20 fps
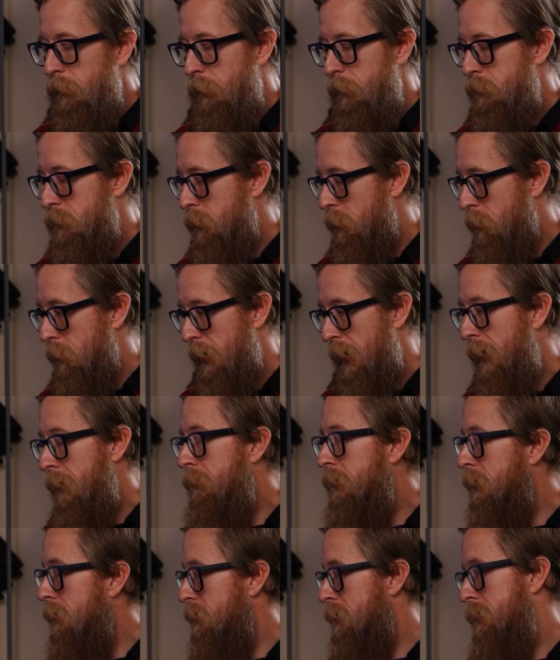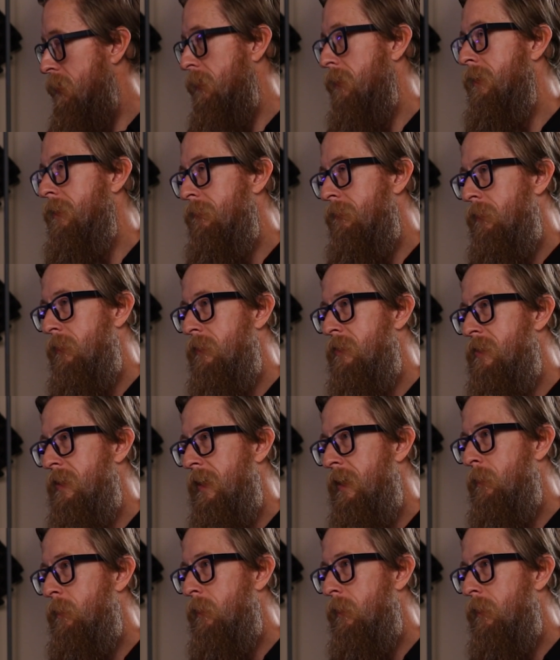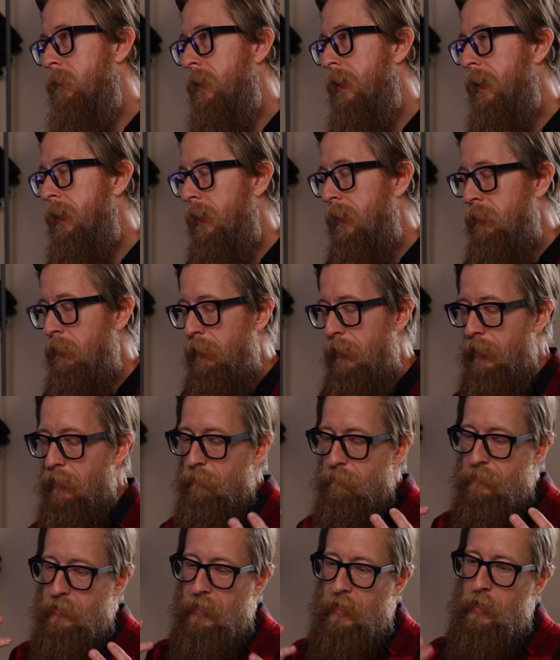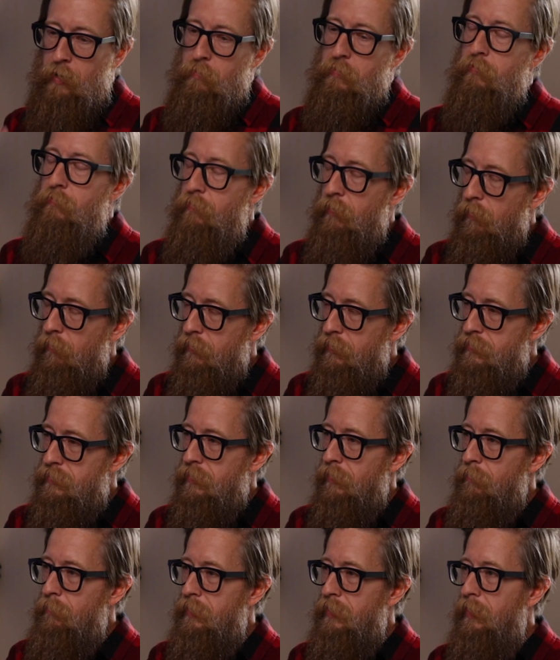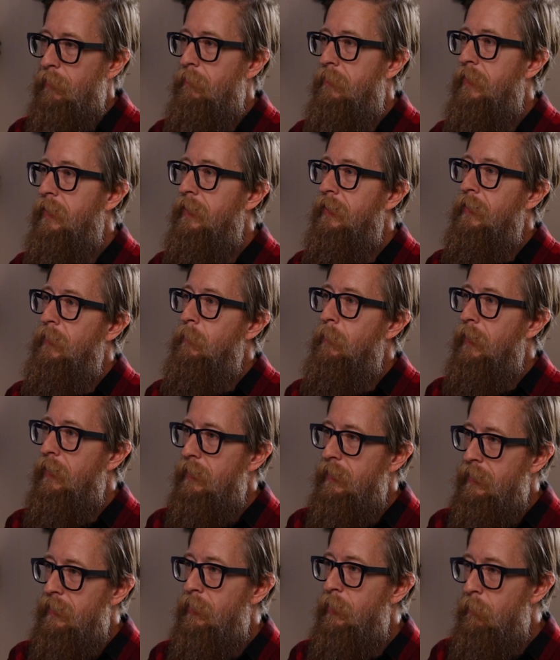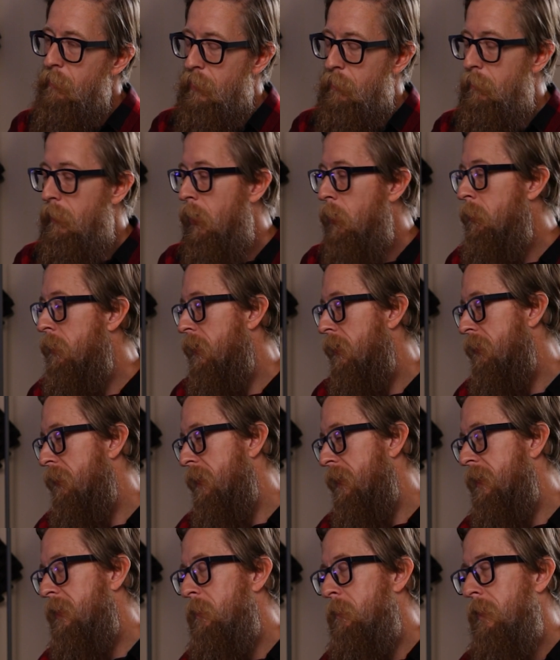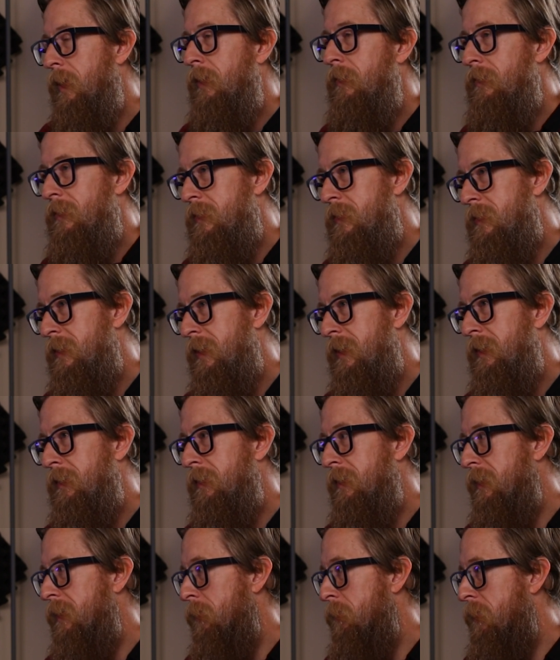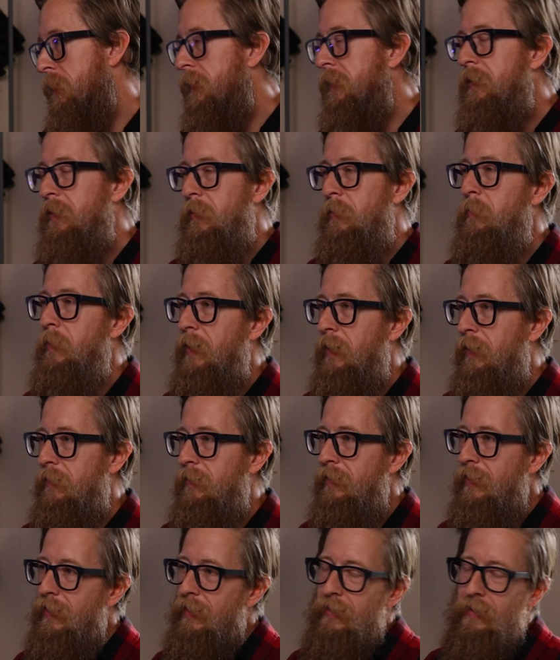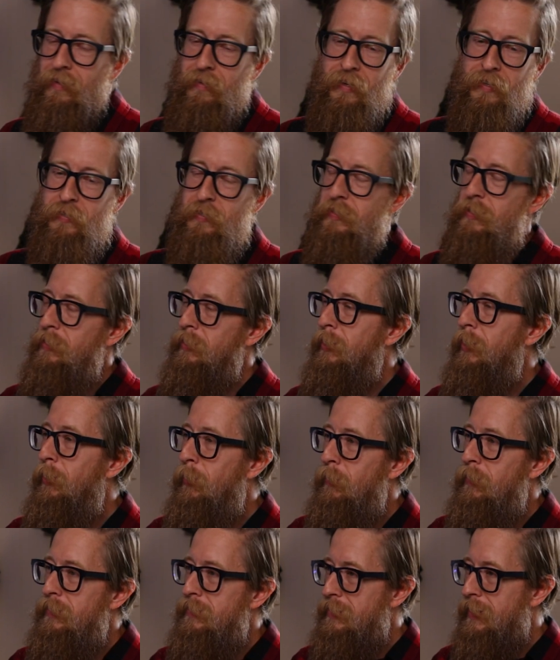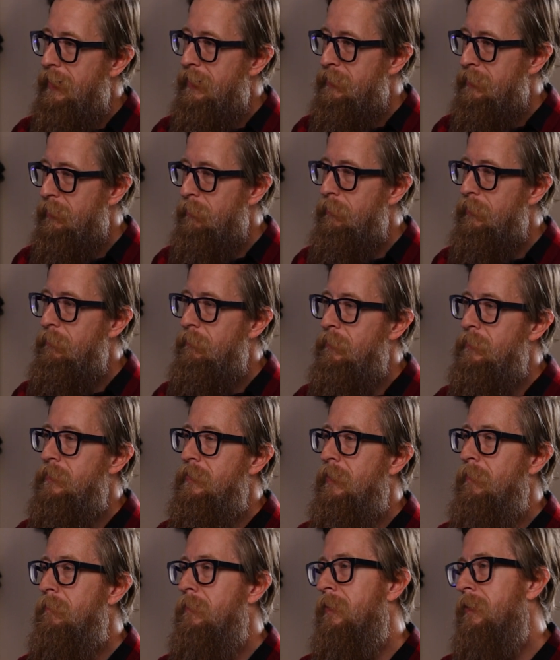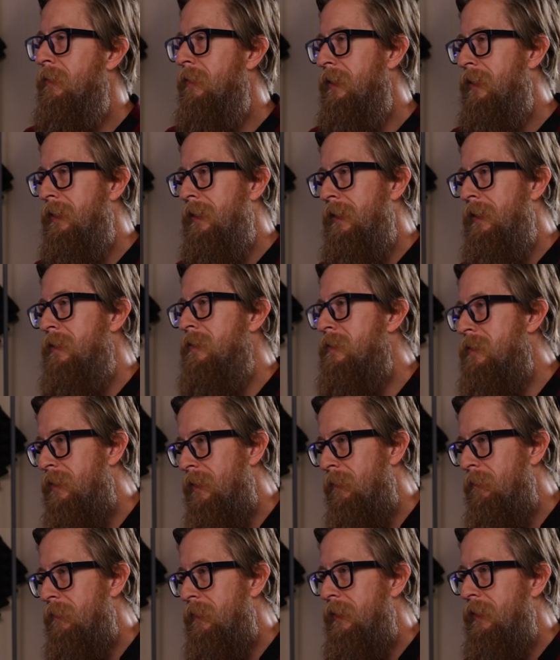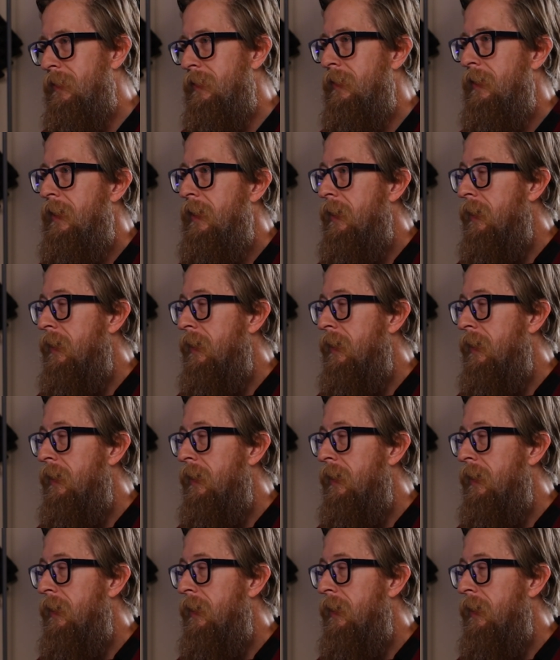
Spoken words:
So having a son, for example, I don't have time to focus on me. I'm thinking about him. The moment I think about this thing that I'm thinking about, next thing you know, he's asking me for something or he needs something.